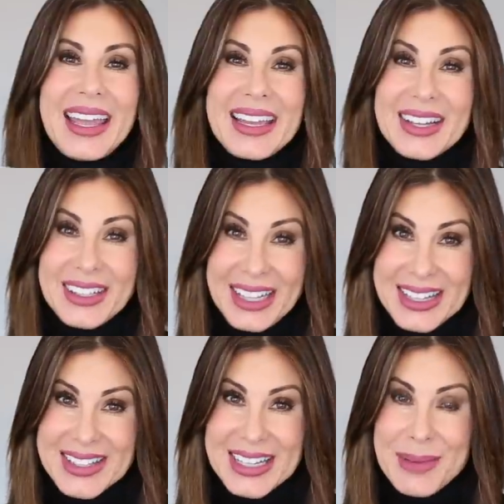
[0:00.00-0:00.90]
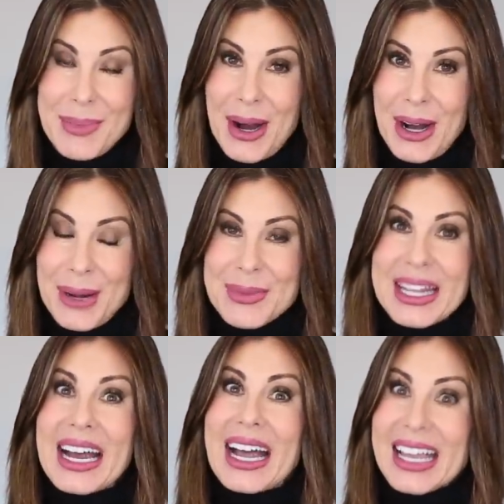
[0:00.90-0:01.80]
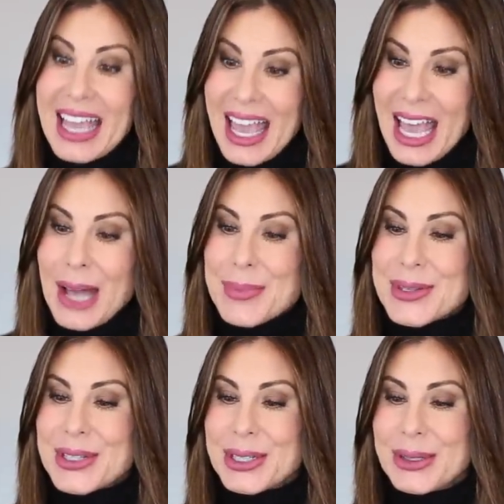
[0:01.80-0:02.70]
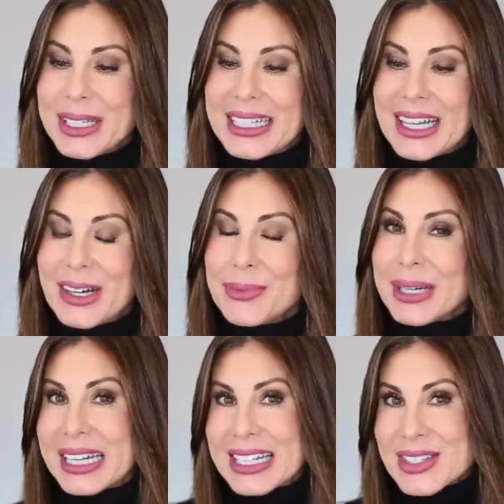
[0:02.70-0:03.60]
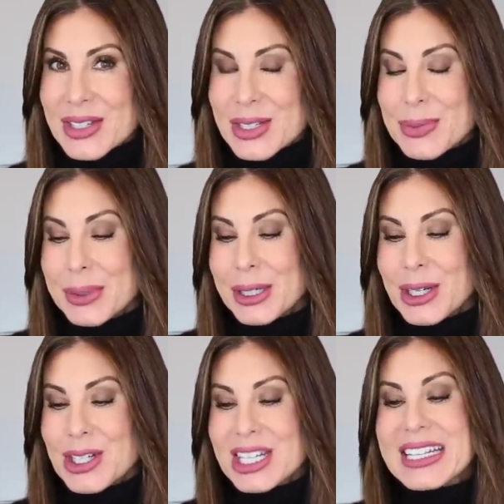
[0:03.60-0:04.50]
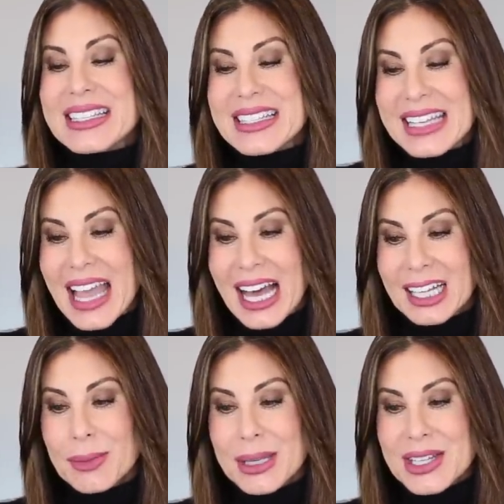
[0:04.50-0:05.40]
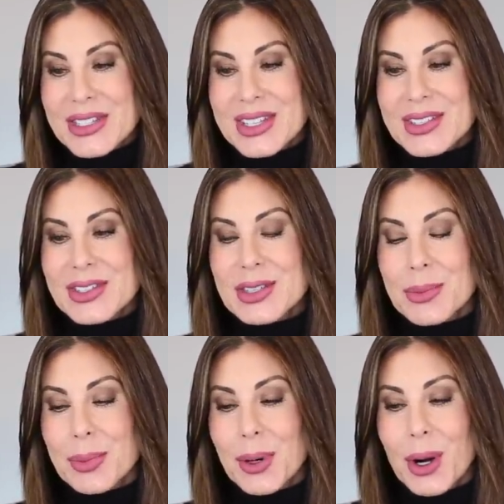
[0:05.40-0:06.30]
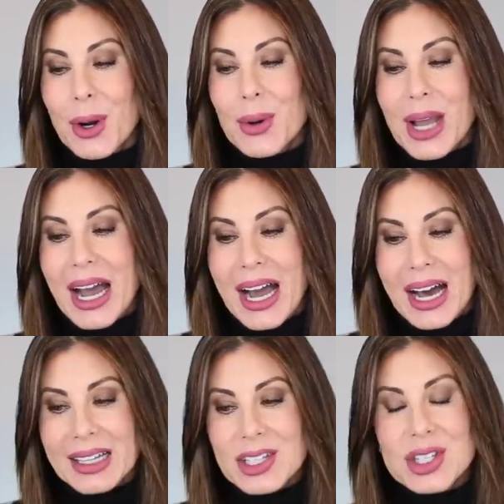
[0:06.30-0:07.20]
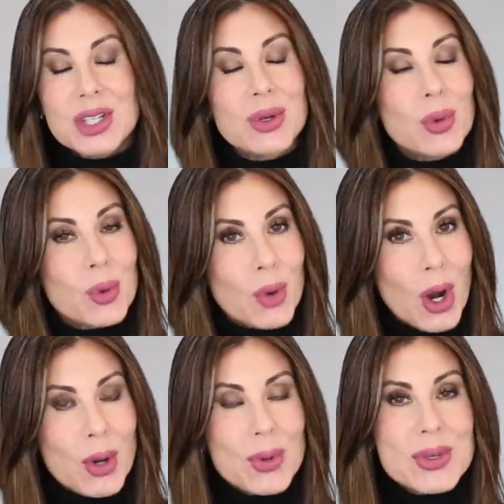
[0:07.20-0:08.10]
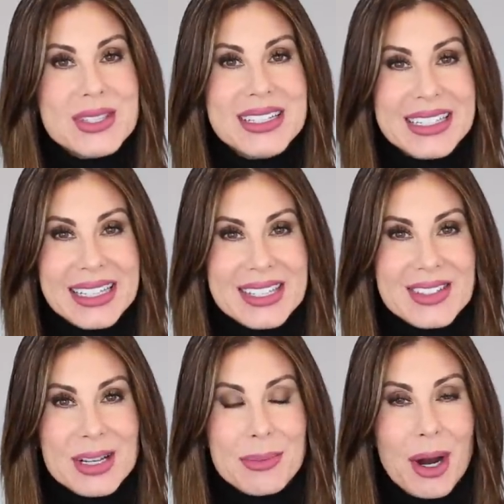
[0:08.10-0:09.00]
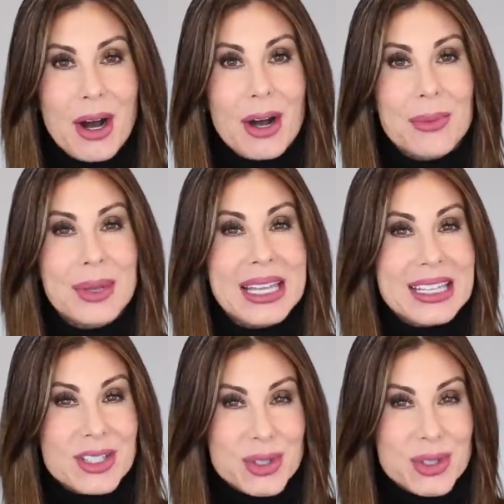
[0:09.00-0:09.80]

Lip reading: A cleansing balm that I absolutely love, but it is a splurge, is the Elemis. This is the Pro Collagen Rose Cleansing Balm in